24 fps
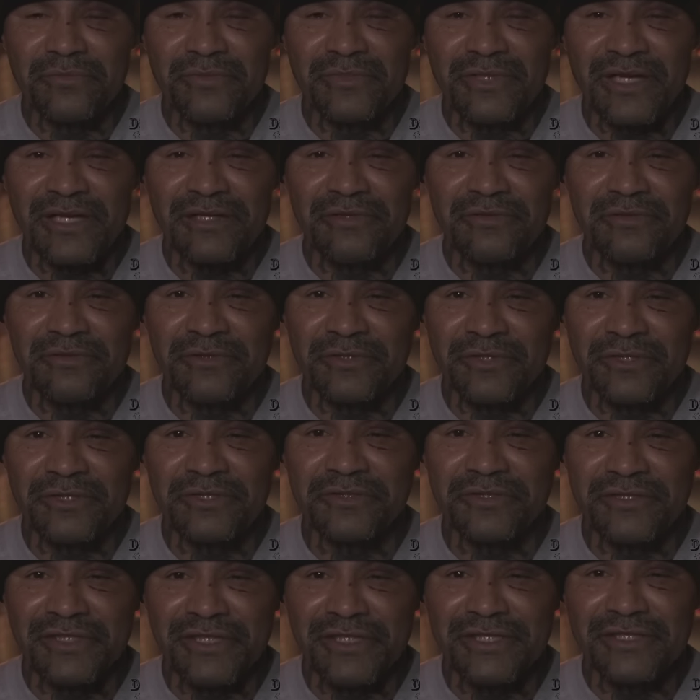not
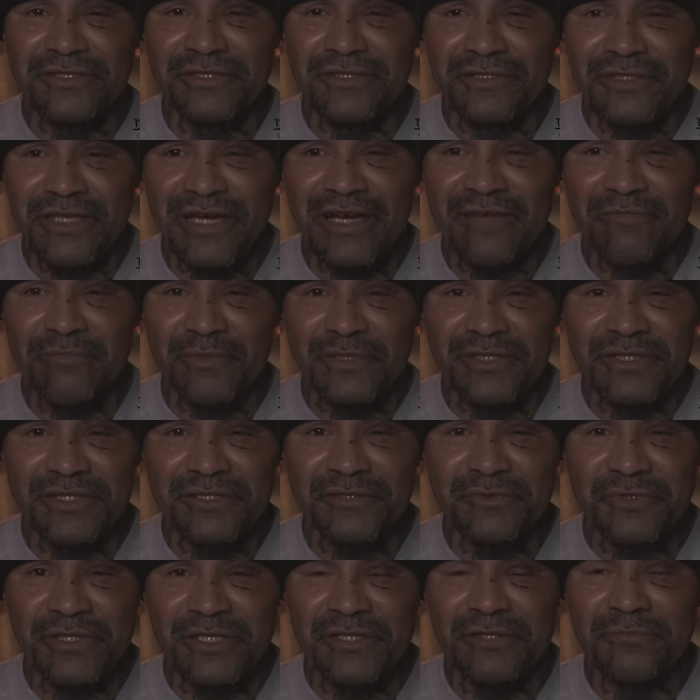good things in life, but
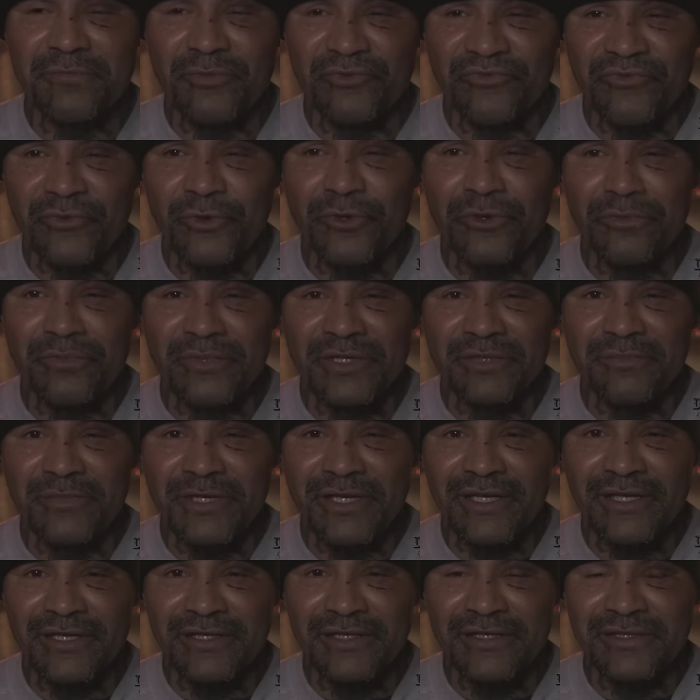he's there before me,
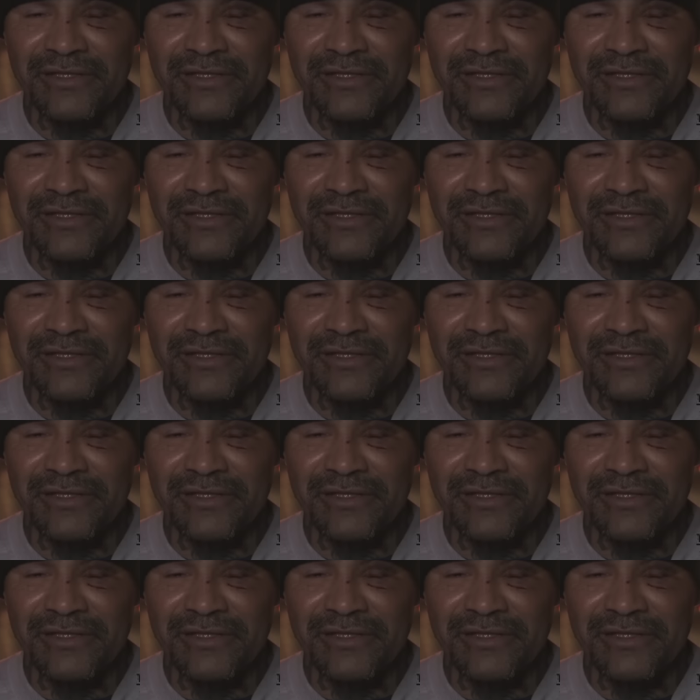man.